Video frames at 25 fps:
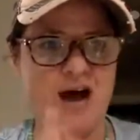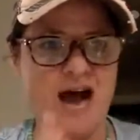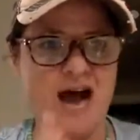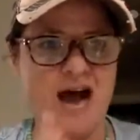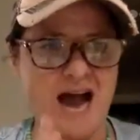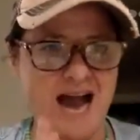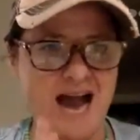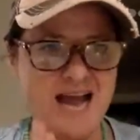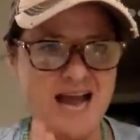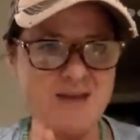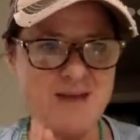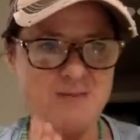
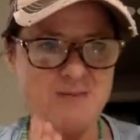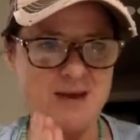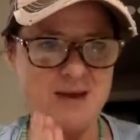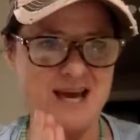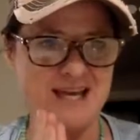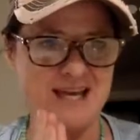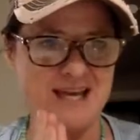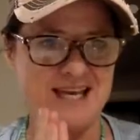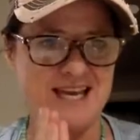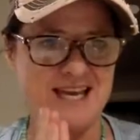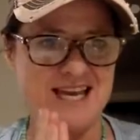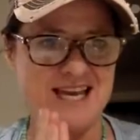hi,
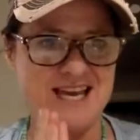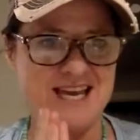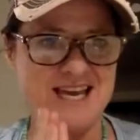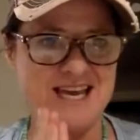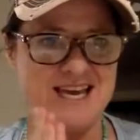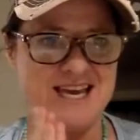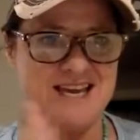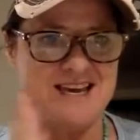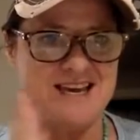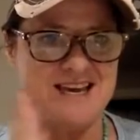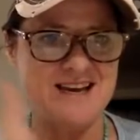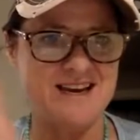
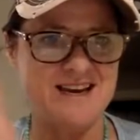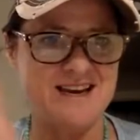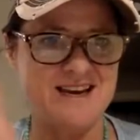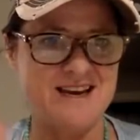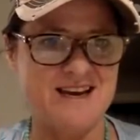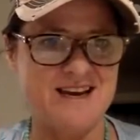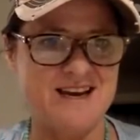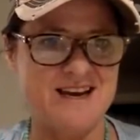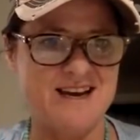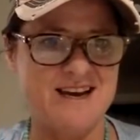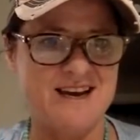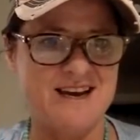Becky.
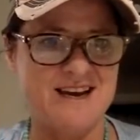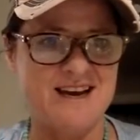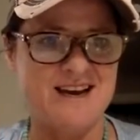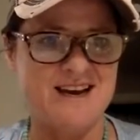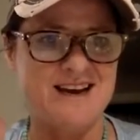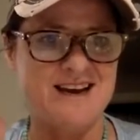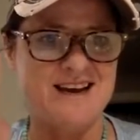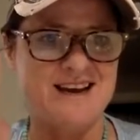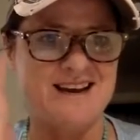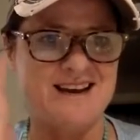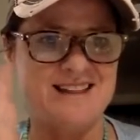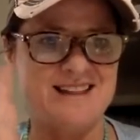
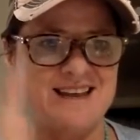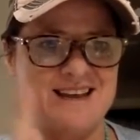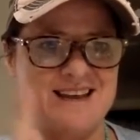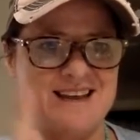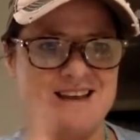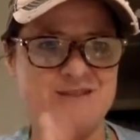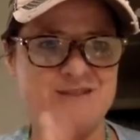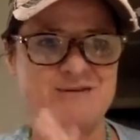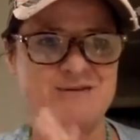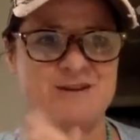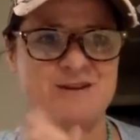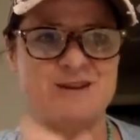
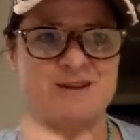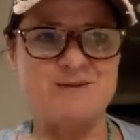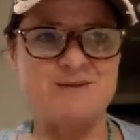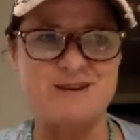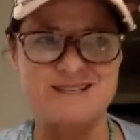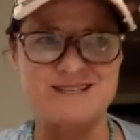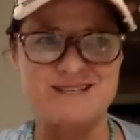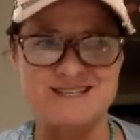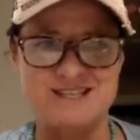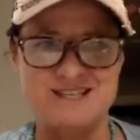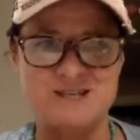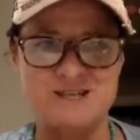Thank you for the
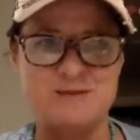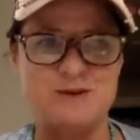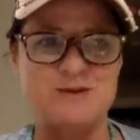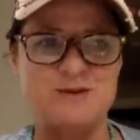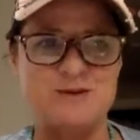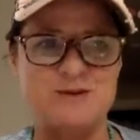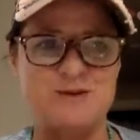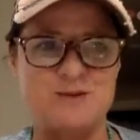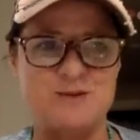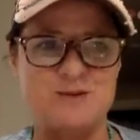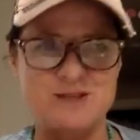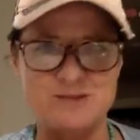message
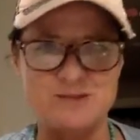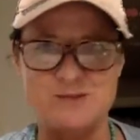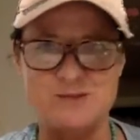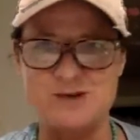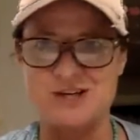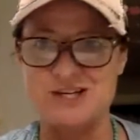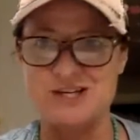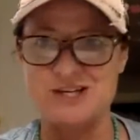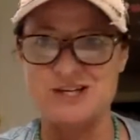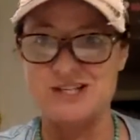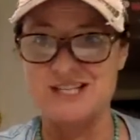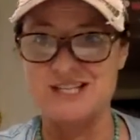about the
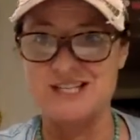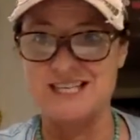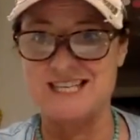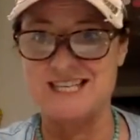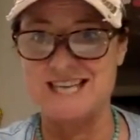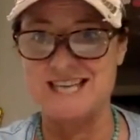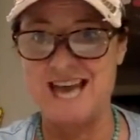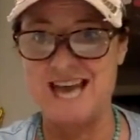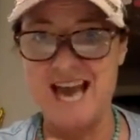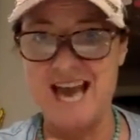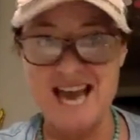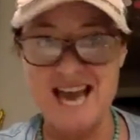Whisperers.
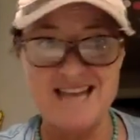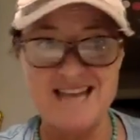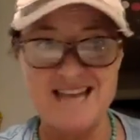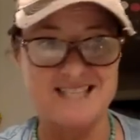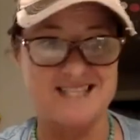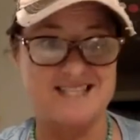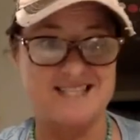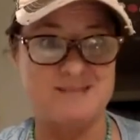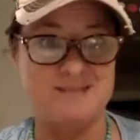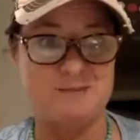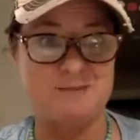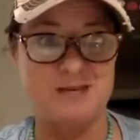
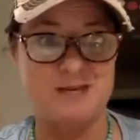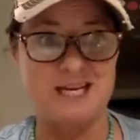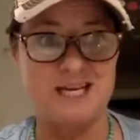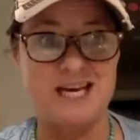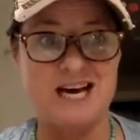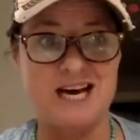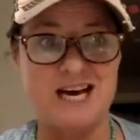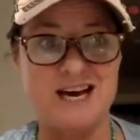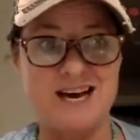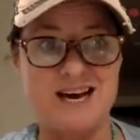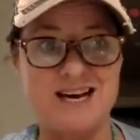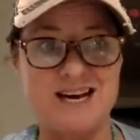Yes,
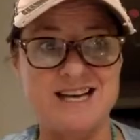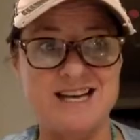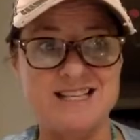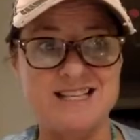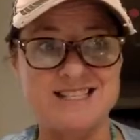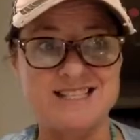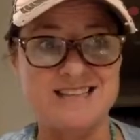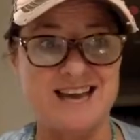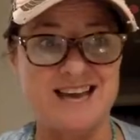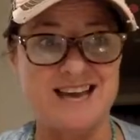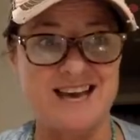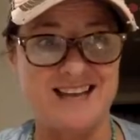
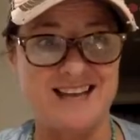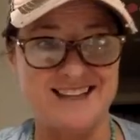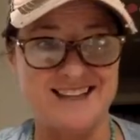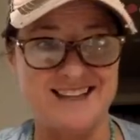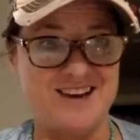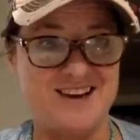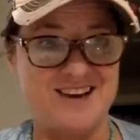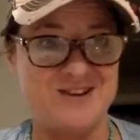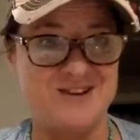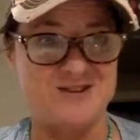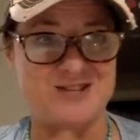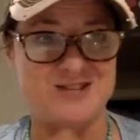because,
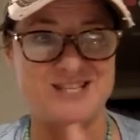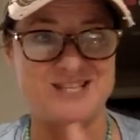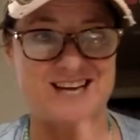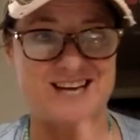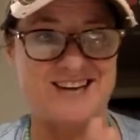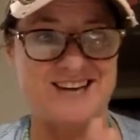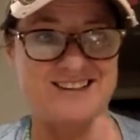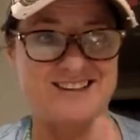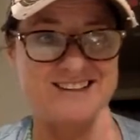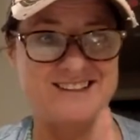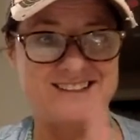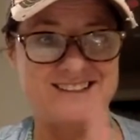hello,
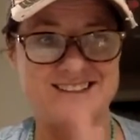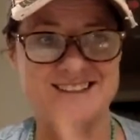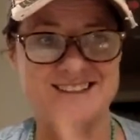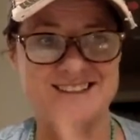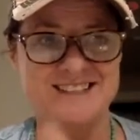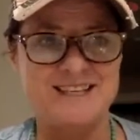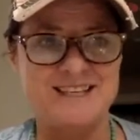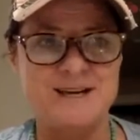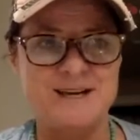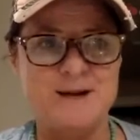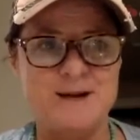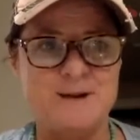Cheryl.
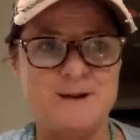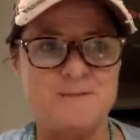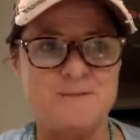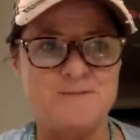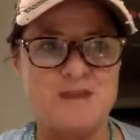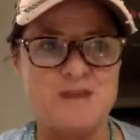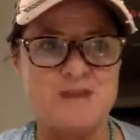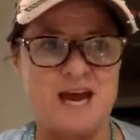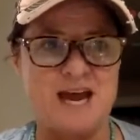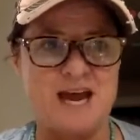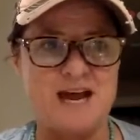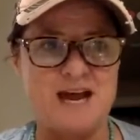
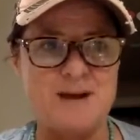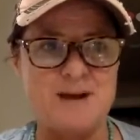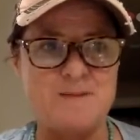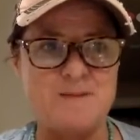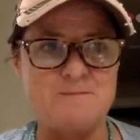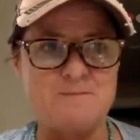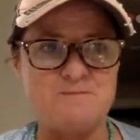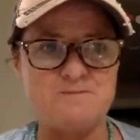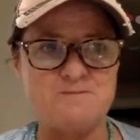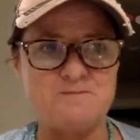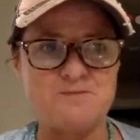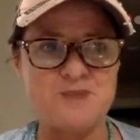
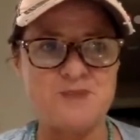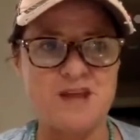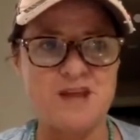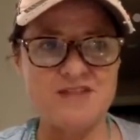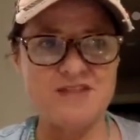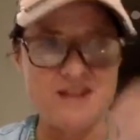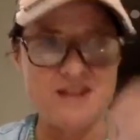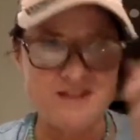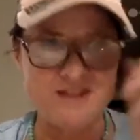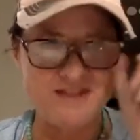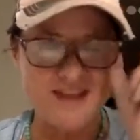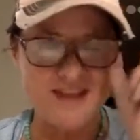The
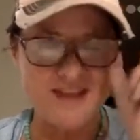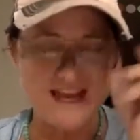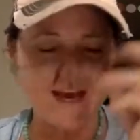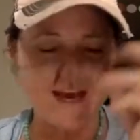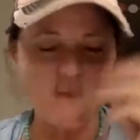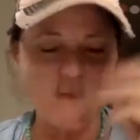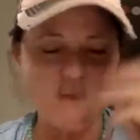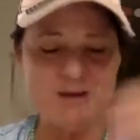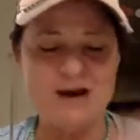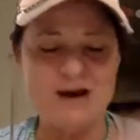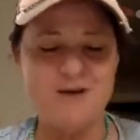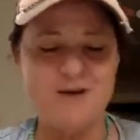thing
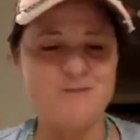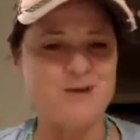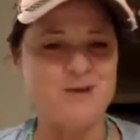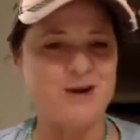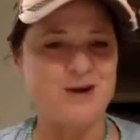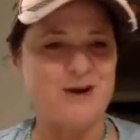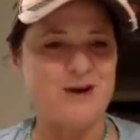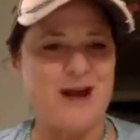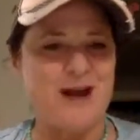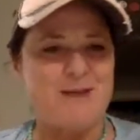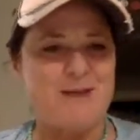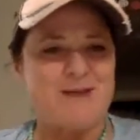about
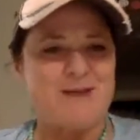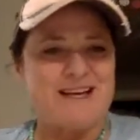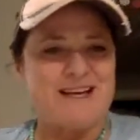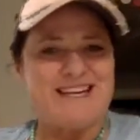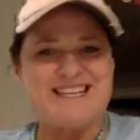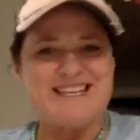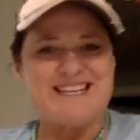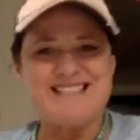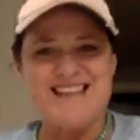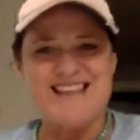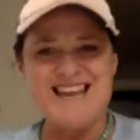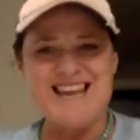pure
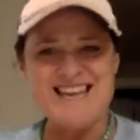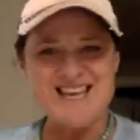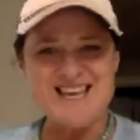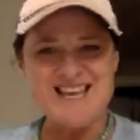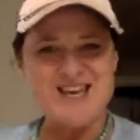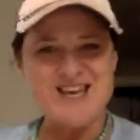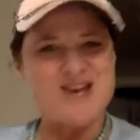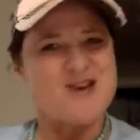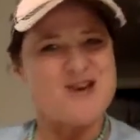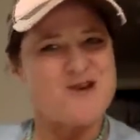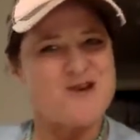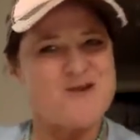epicness, thank
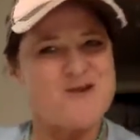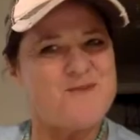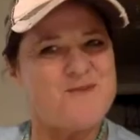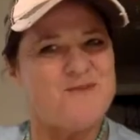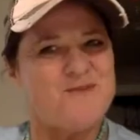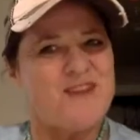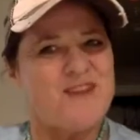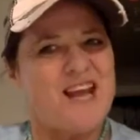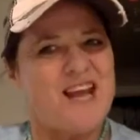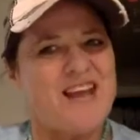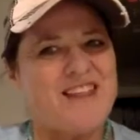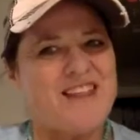you.
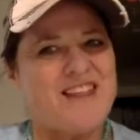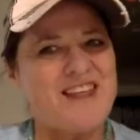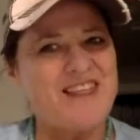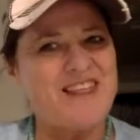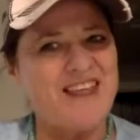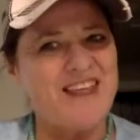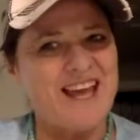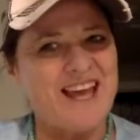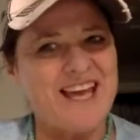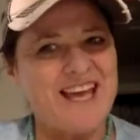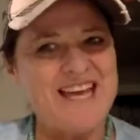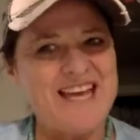The
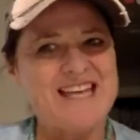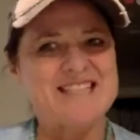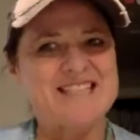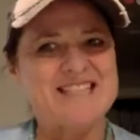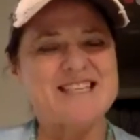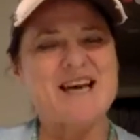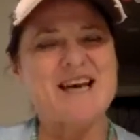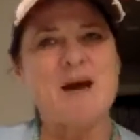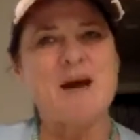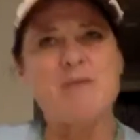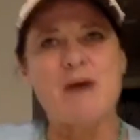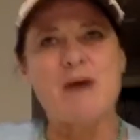thing is
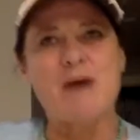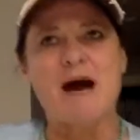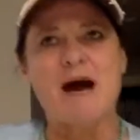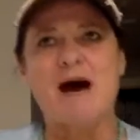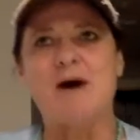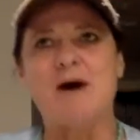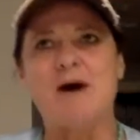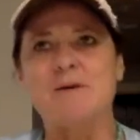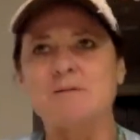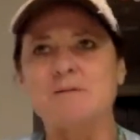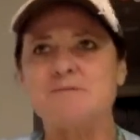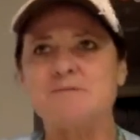
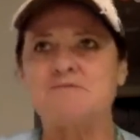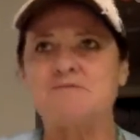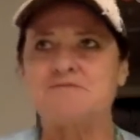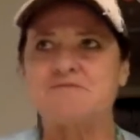about